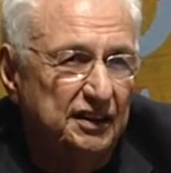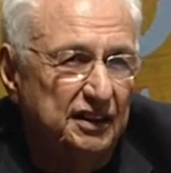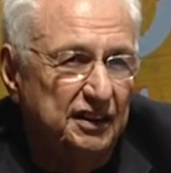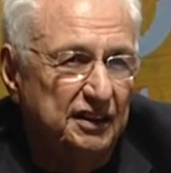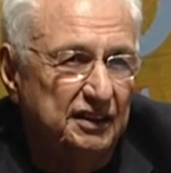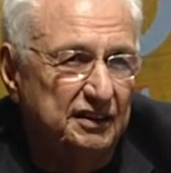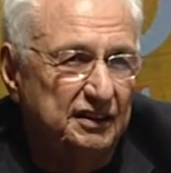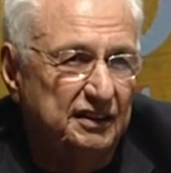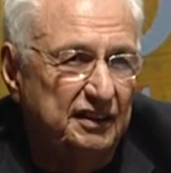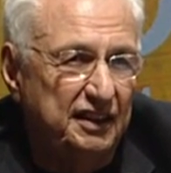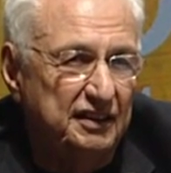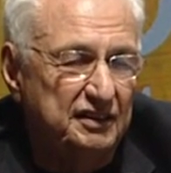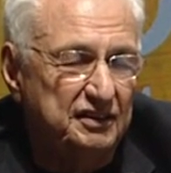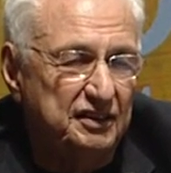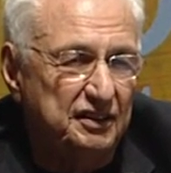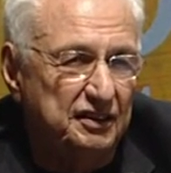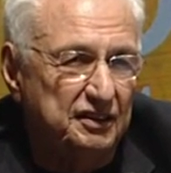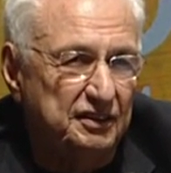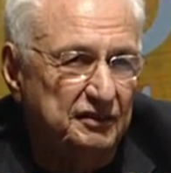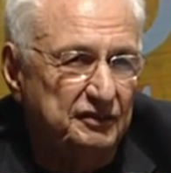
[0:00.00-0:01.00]
it
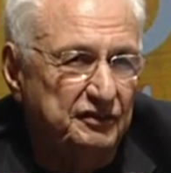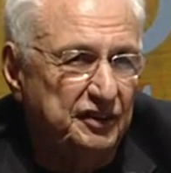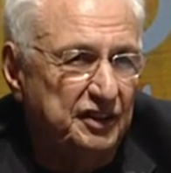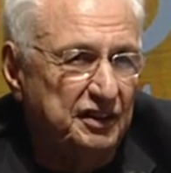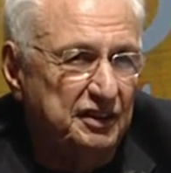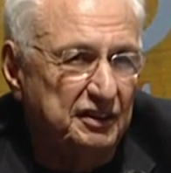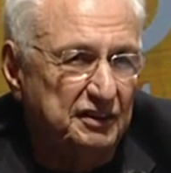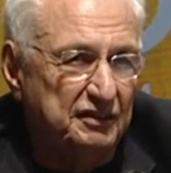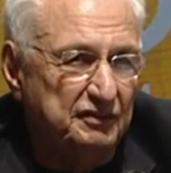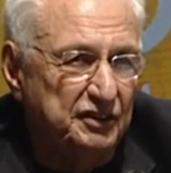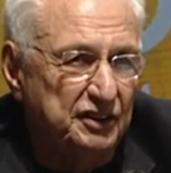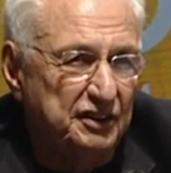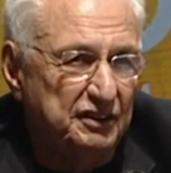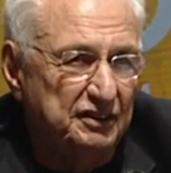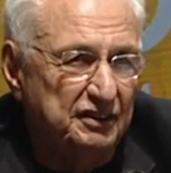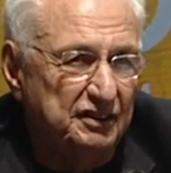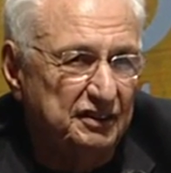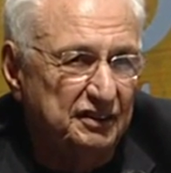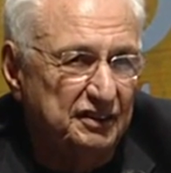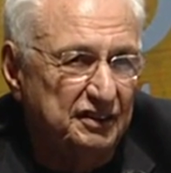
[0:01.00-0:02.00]
takes all the fun out of it.
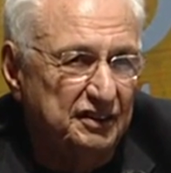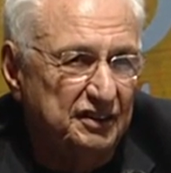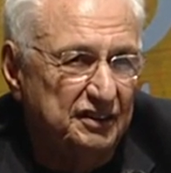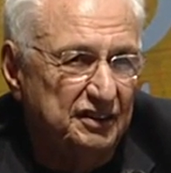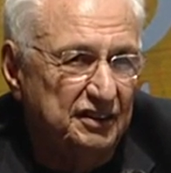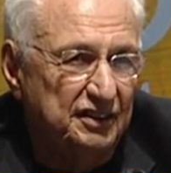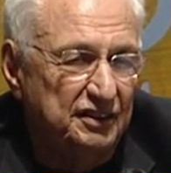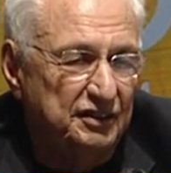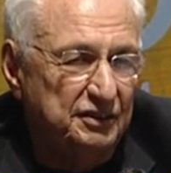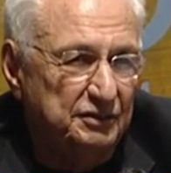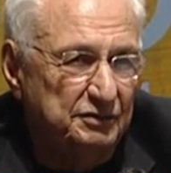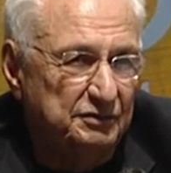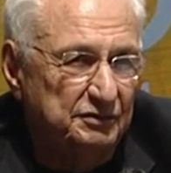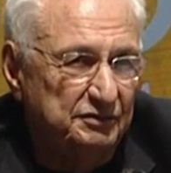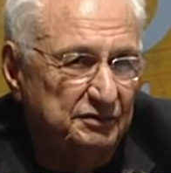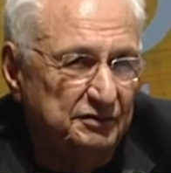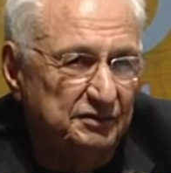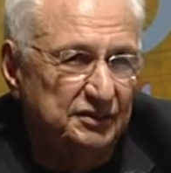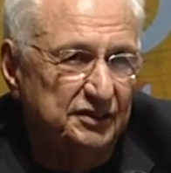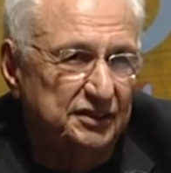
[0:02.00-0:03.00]
You know,
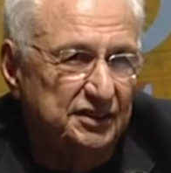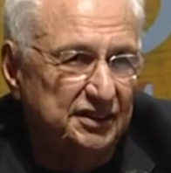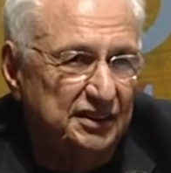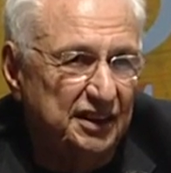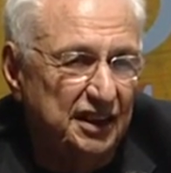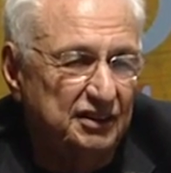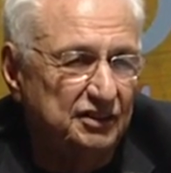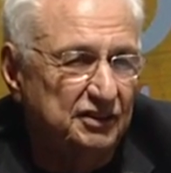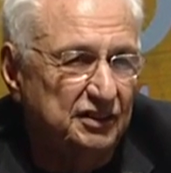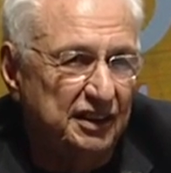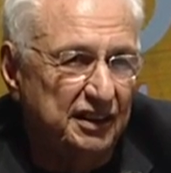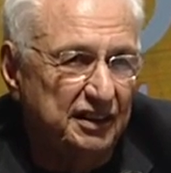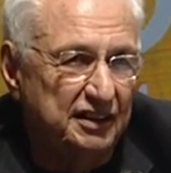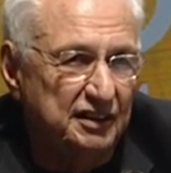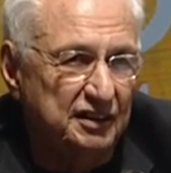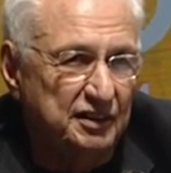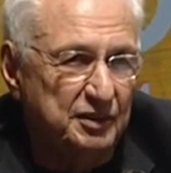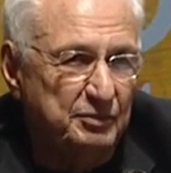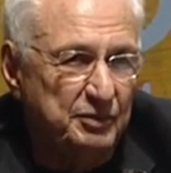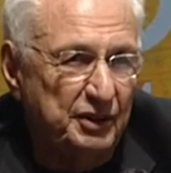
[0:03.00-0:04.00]
I don't like
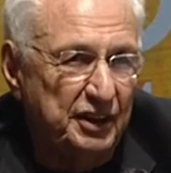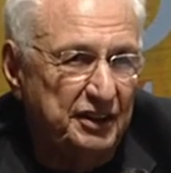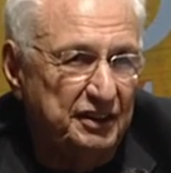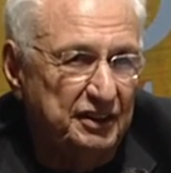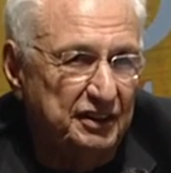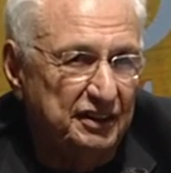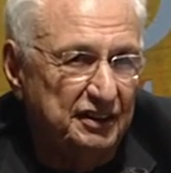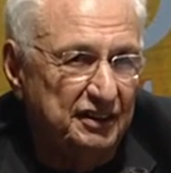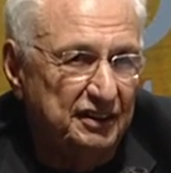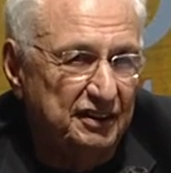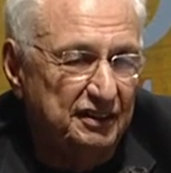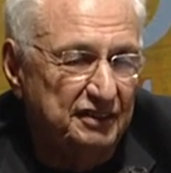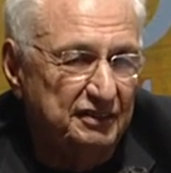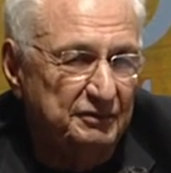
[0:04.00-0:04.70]
explaining it.